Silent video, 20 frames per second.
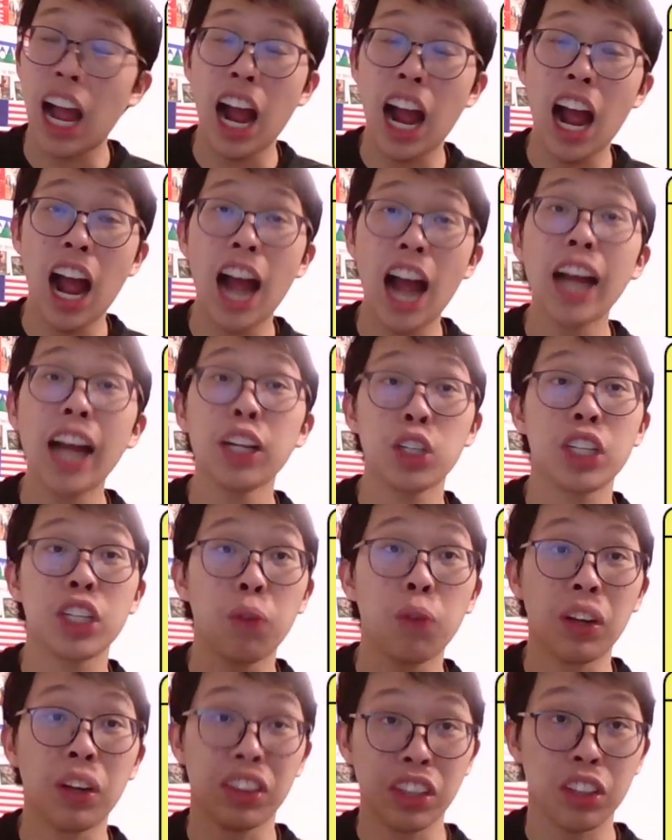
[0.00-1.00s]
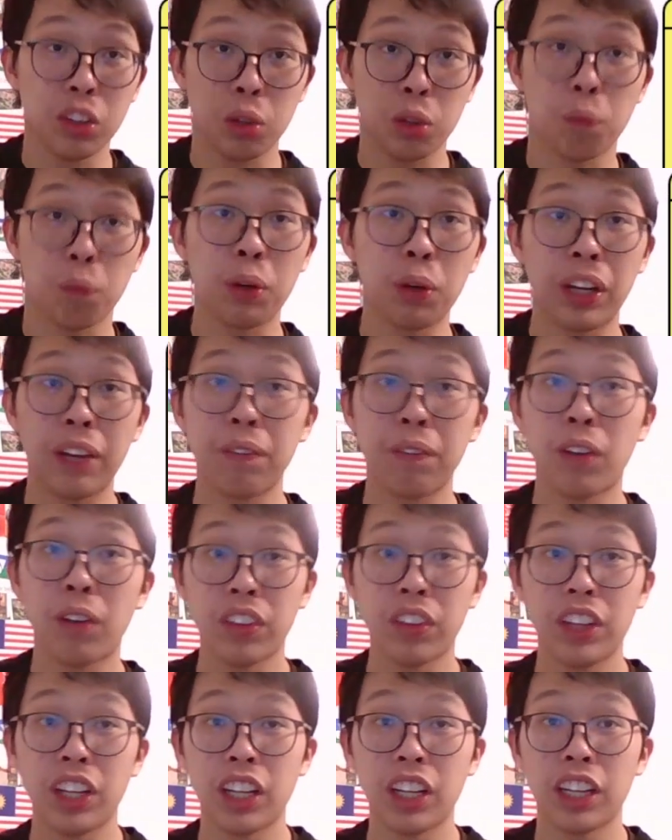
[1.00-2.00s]
I actually wanted to put him on
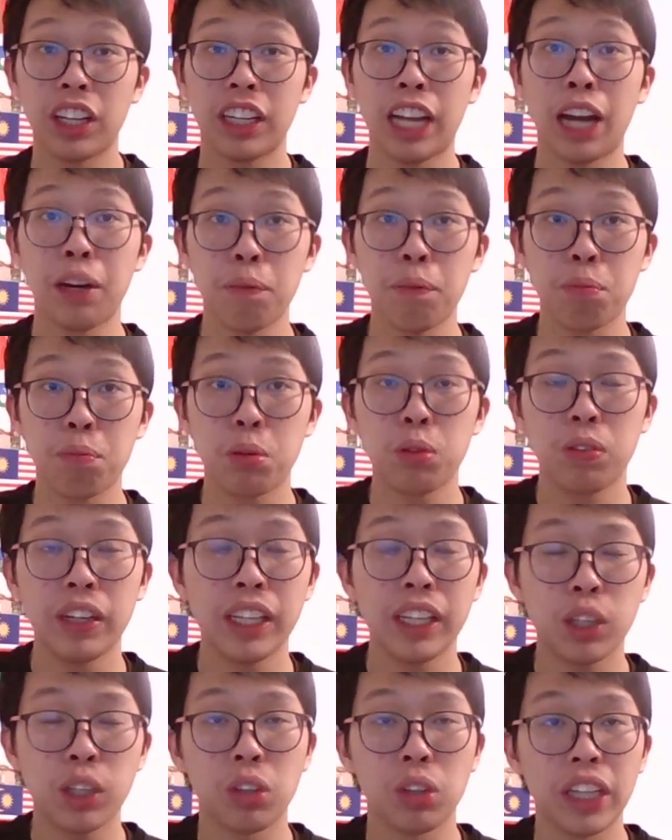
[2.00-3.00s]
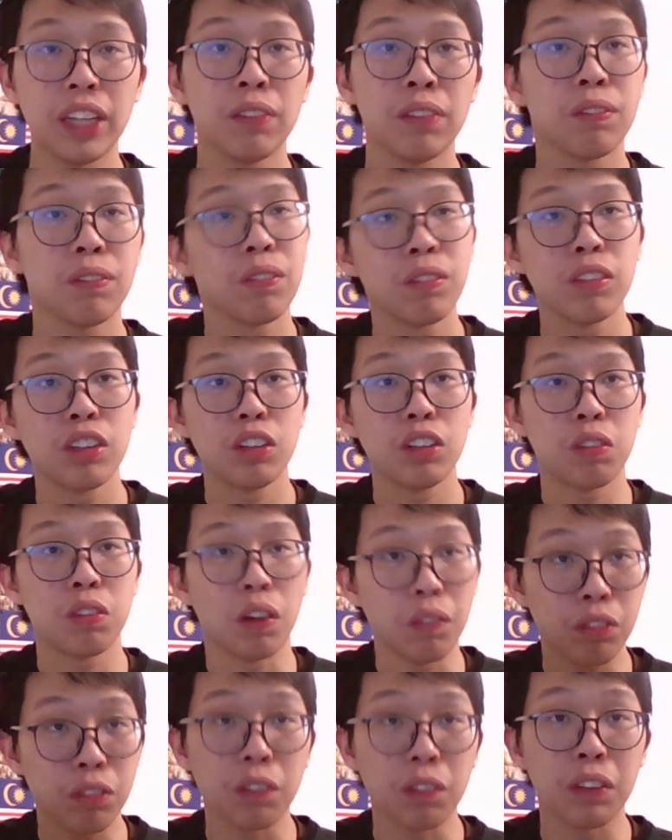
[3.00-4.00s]
the can improve list today, from
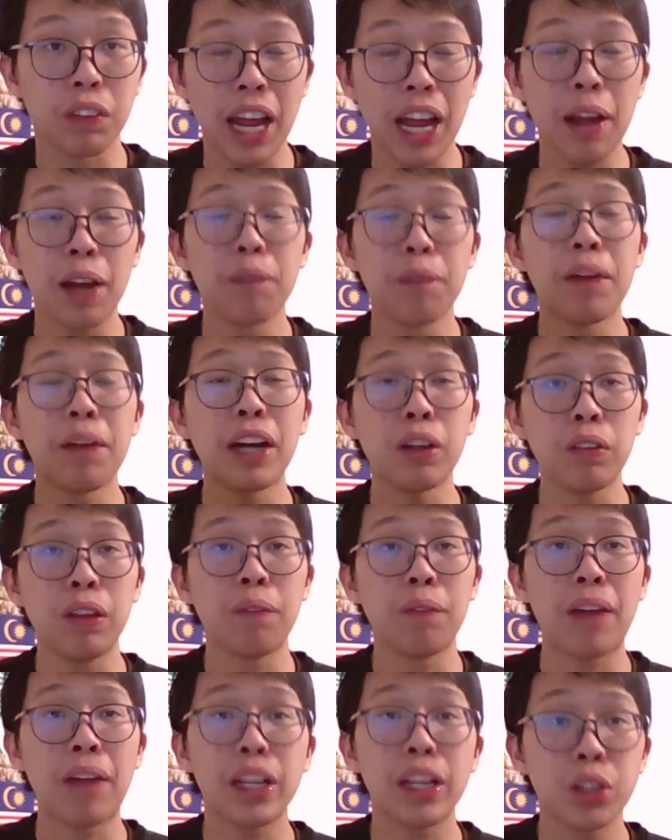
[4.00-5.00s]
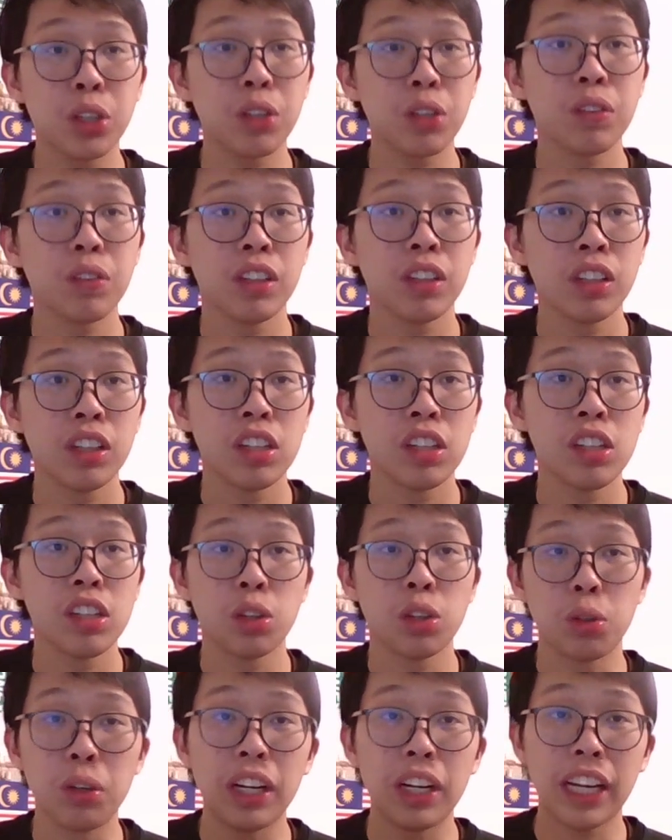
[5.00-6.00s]
from the man of the match
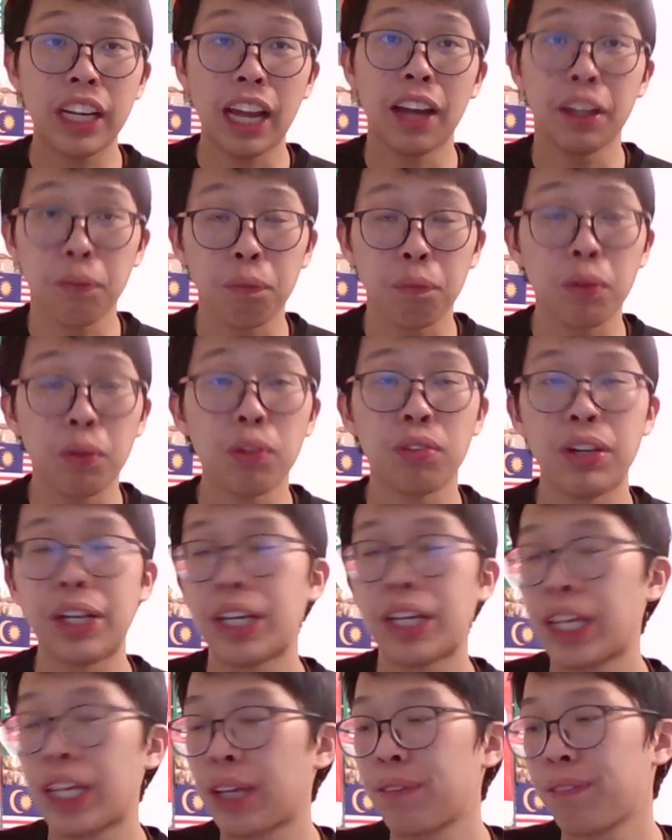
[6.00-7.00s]
to the can improve list.